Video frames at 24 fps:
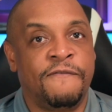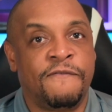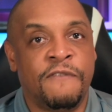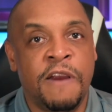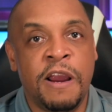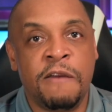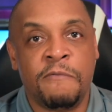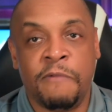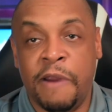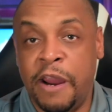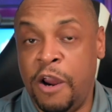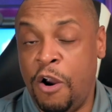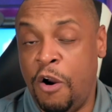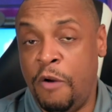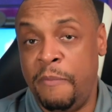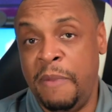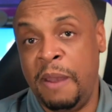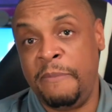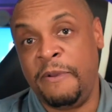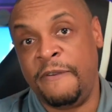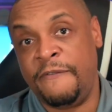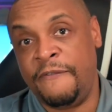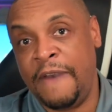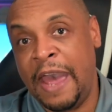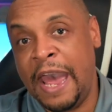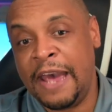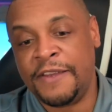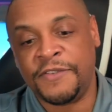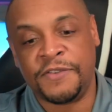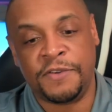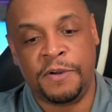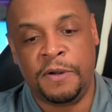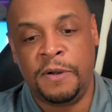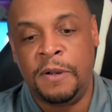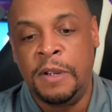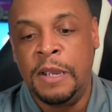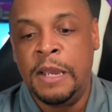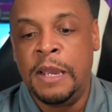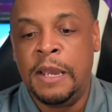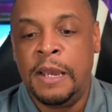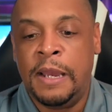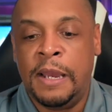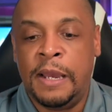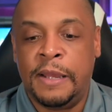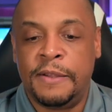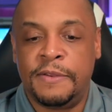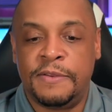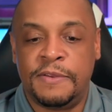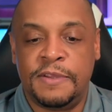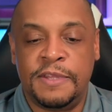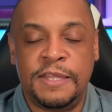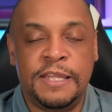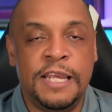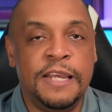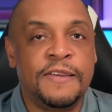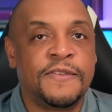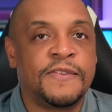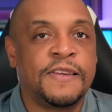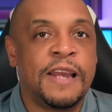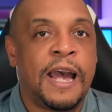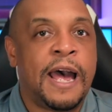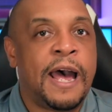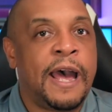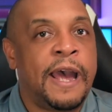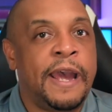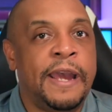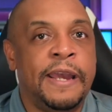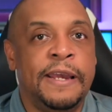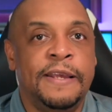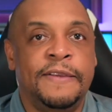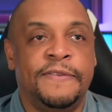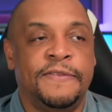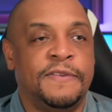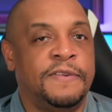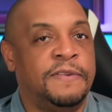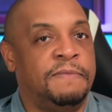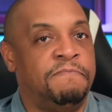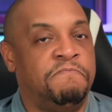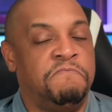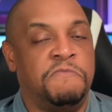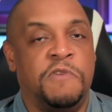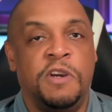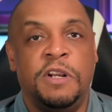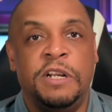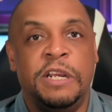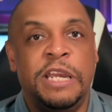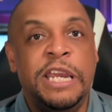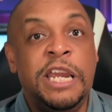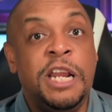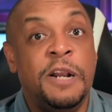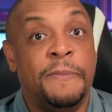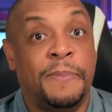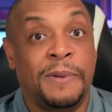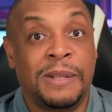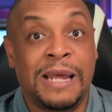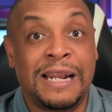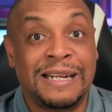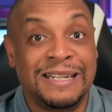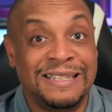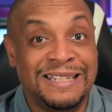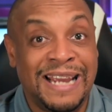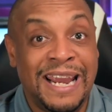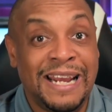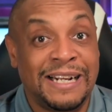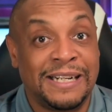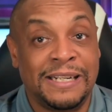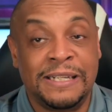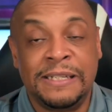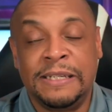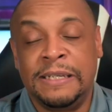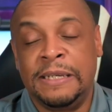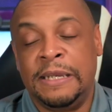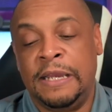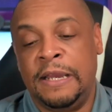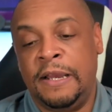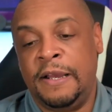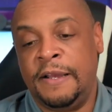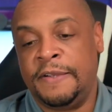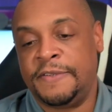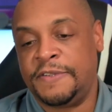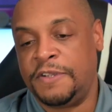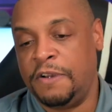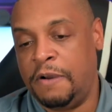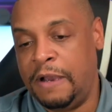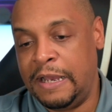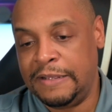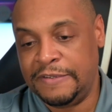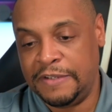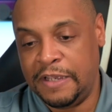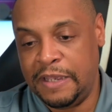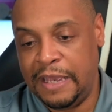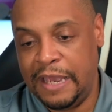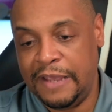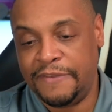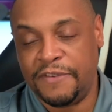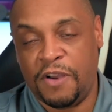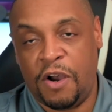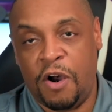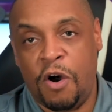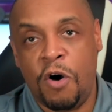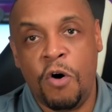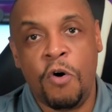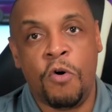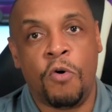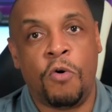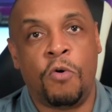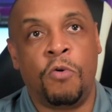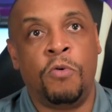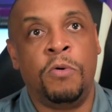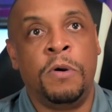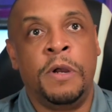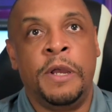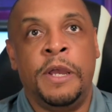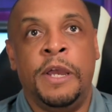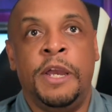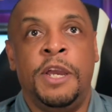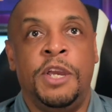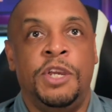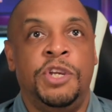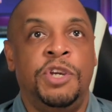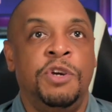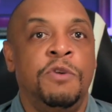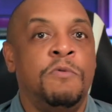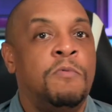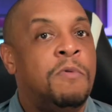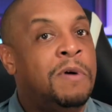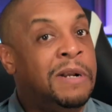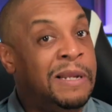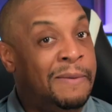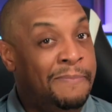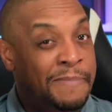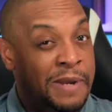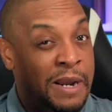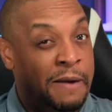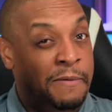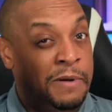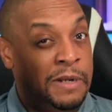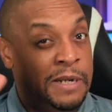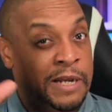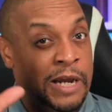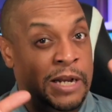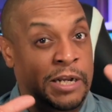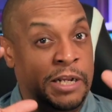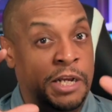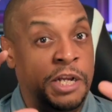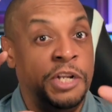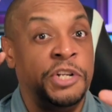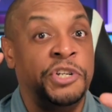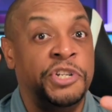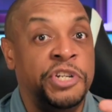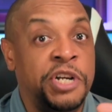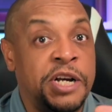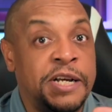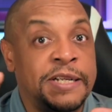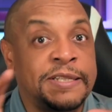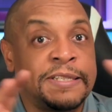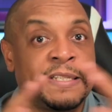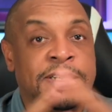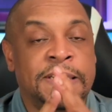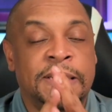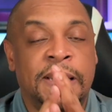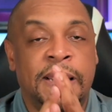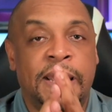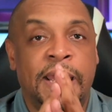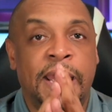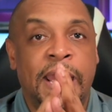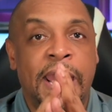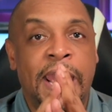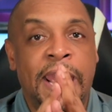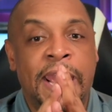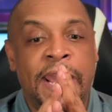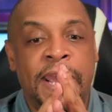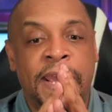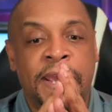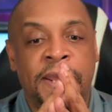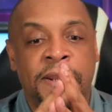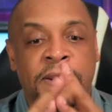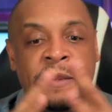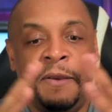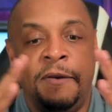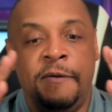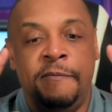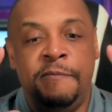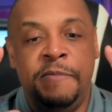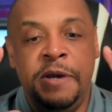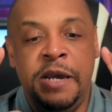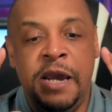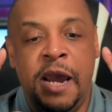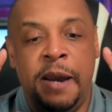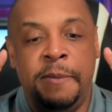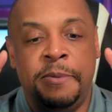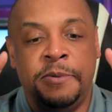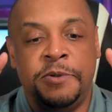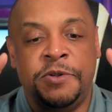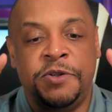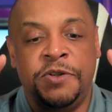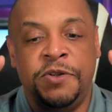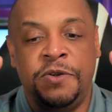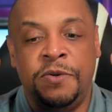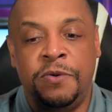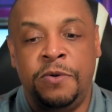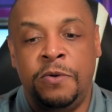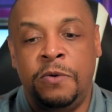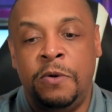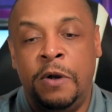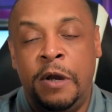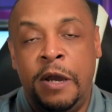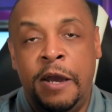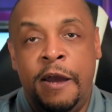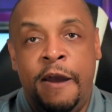frame rate or maybe faster. This guy is gonna eat up a lot of data. So as a whole, you wanna be able to kind of adjust and be able to